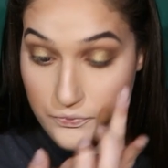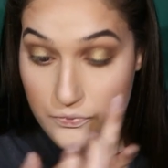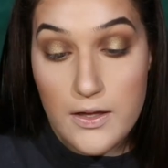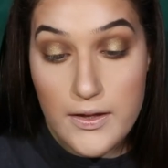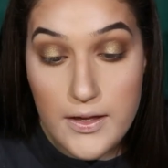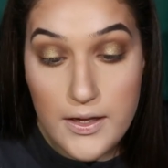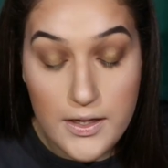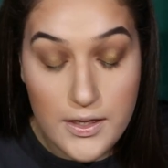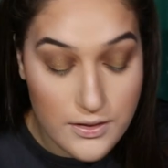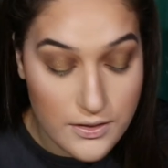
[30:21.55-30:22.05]

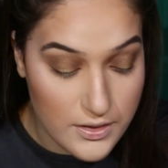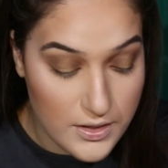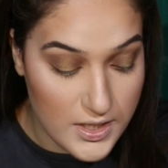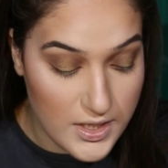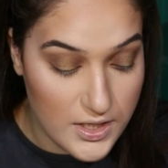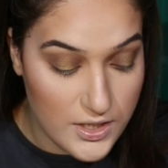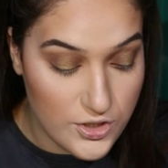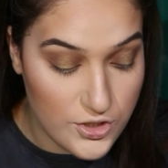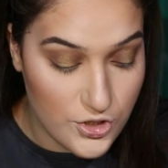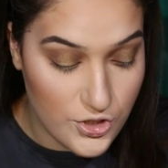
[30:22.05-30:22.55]
And
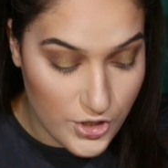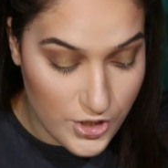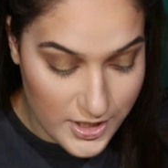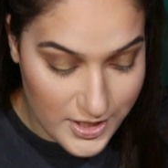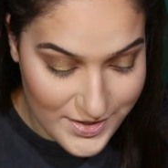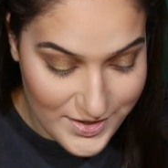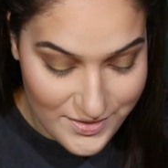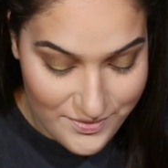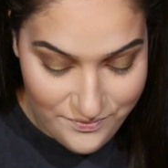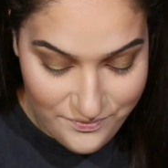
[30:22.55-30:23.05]
the
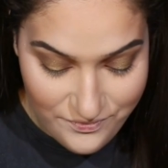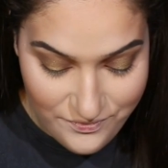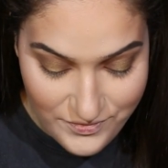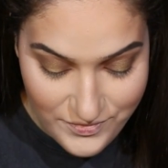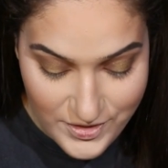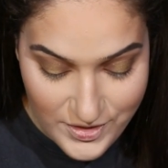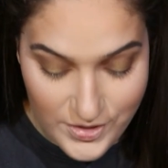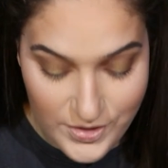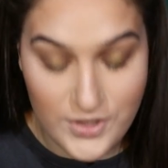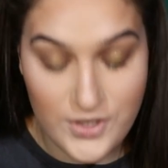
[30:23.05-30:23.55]
jury
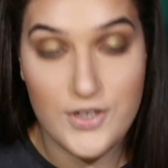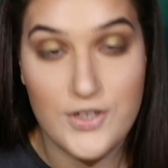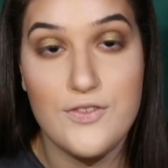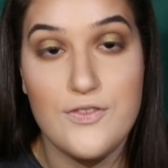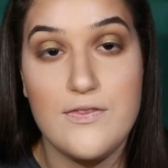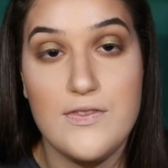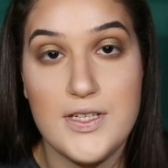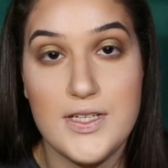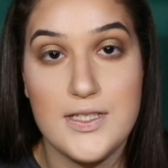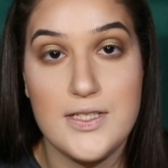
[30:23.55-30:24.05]

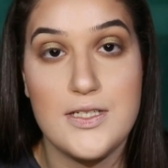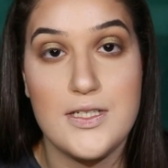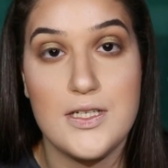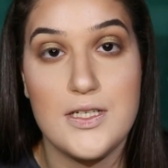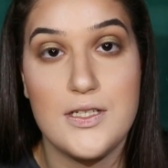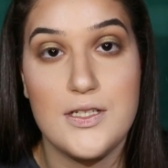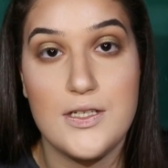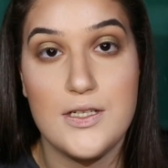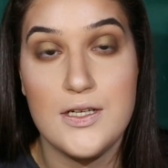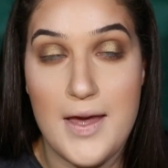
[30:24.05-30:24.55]

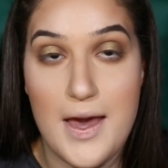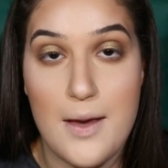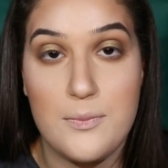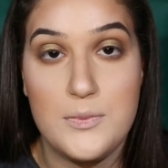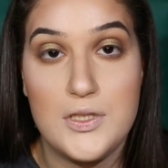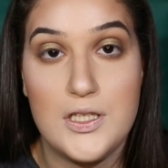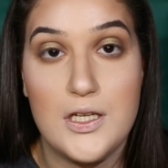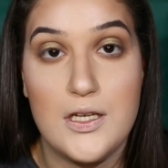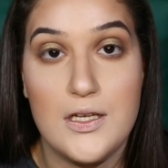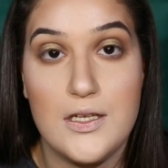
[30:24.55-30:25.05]
convicted
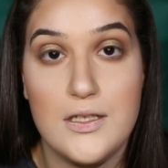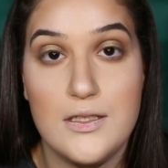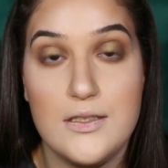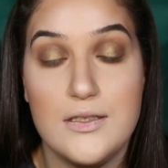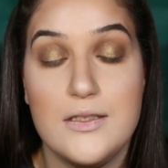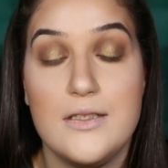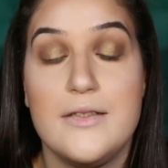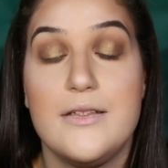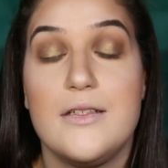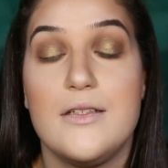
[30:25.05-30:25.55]
Pamela
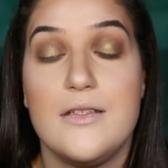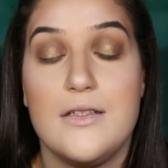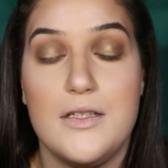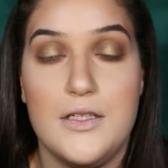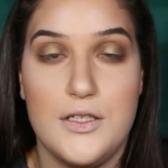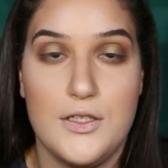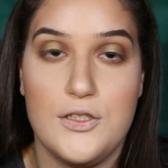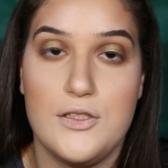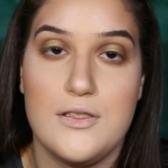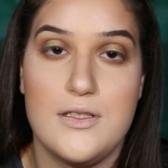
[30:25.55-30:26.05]

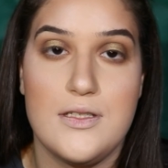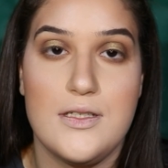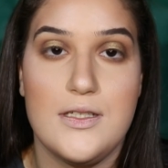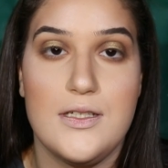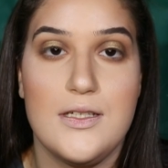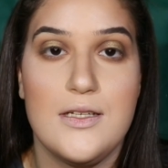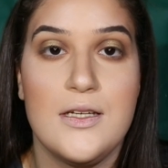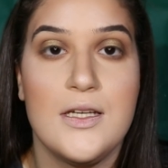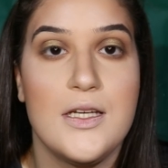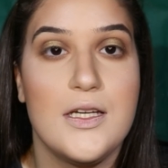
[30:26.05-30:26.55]

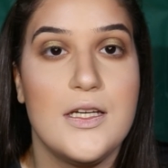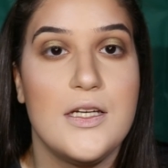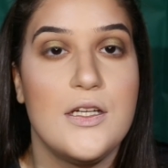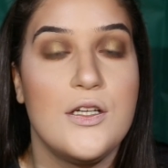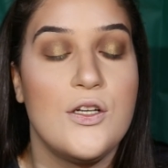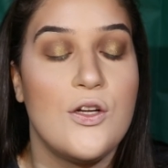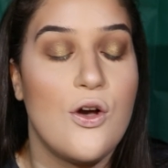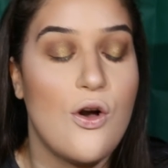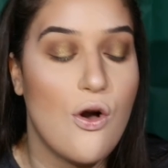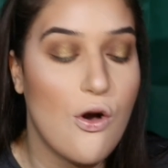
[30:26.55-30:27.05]
guilty
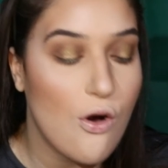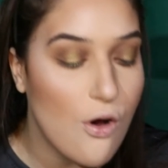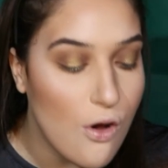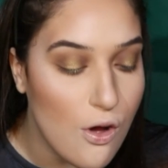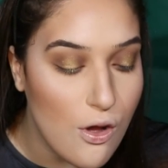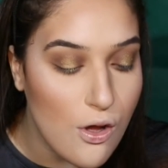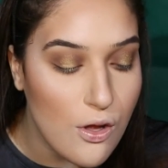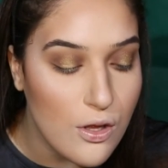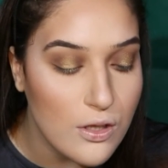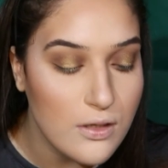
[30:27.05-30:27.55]
in
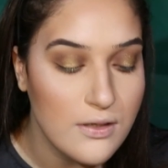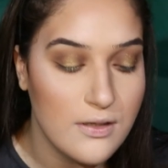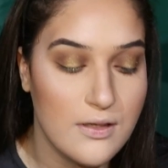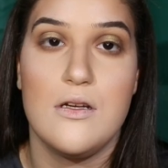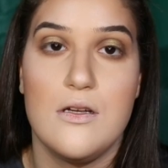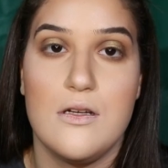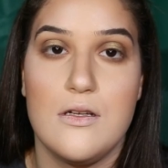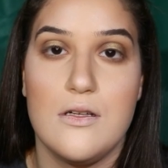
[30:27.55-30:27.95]
all